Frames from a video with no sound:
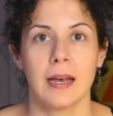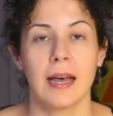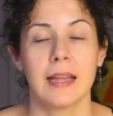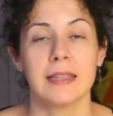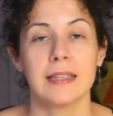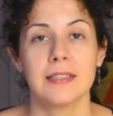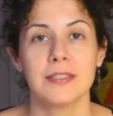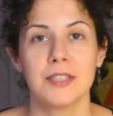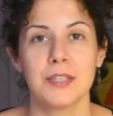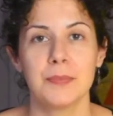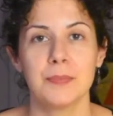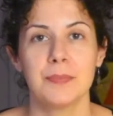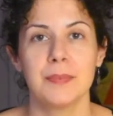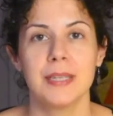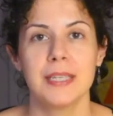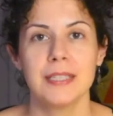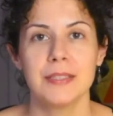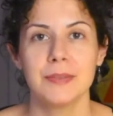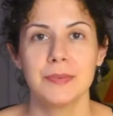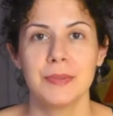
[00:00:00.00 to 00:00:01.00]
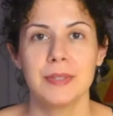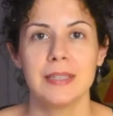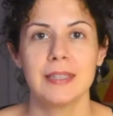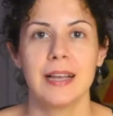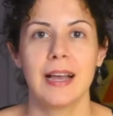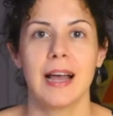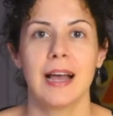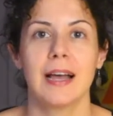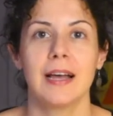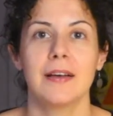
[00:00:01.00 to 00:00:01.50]
and the top bit will
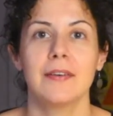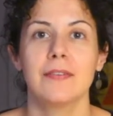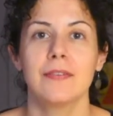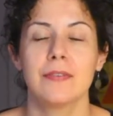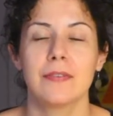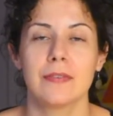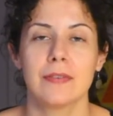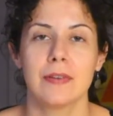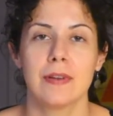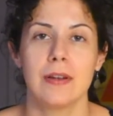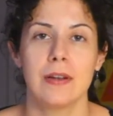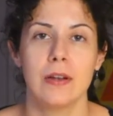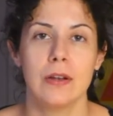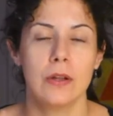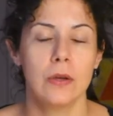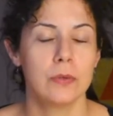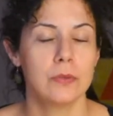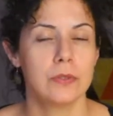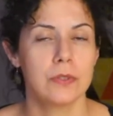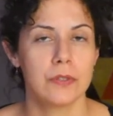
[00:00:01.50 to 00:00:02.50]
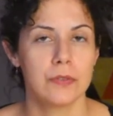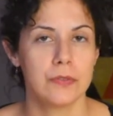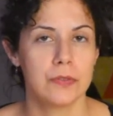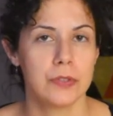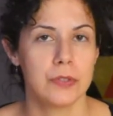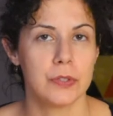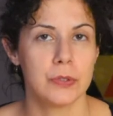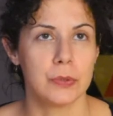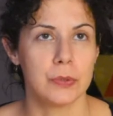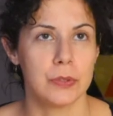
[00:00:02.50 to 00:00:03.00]
have loads of
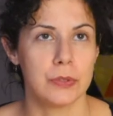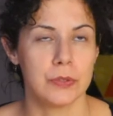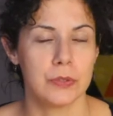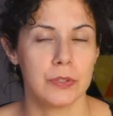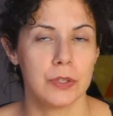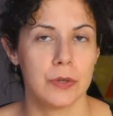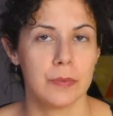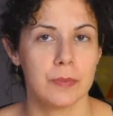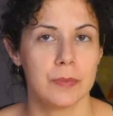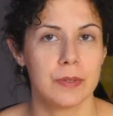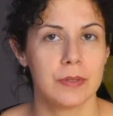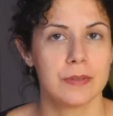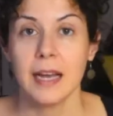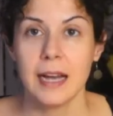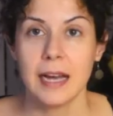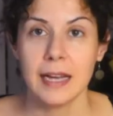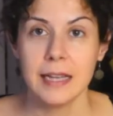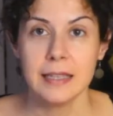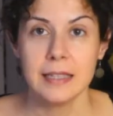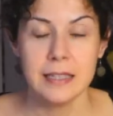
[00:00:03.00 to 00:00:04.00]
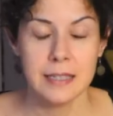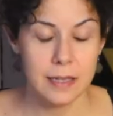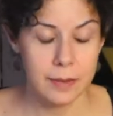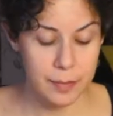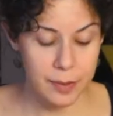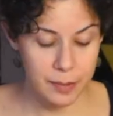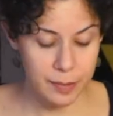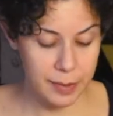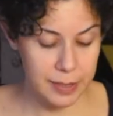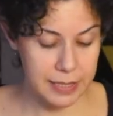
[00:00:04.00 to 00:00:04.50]
tulle on top. And these are
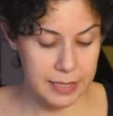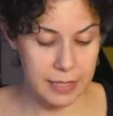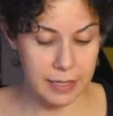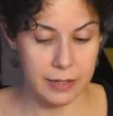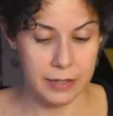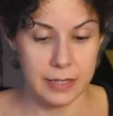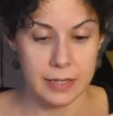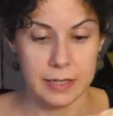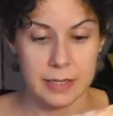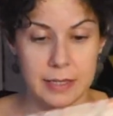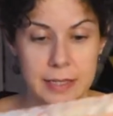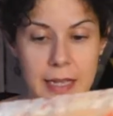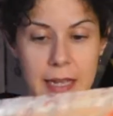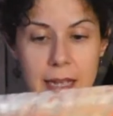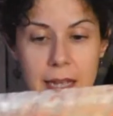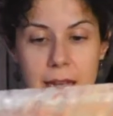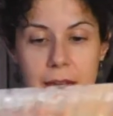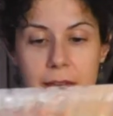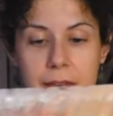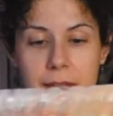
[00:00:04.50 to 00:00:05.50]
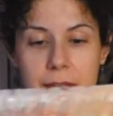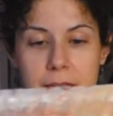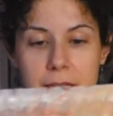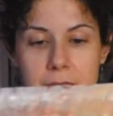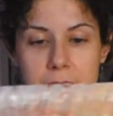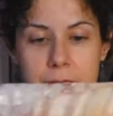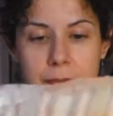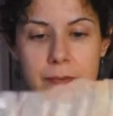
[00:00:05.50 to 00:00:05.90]
my materials. I have this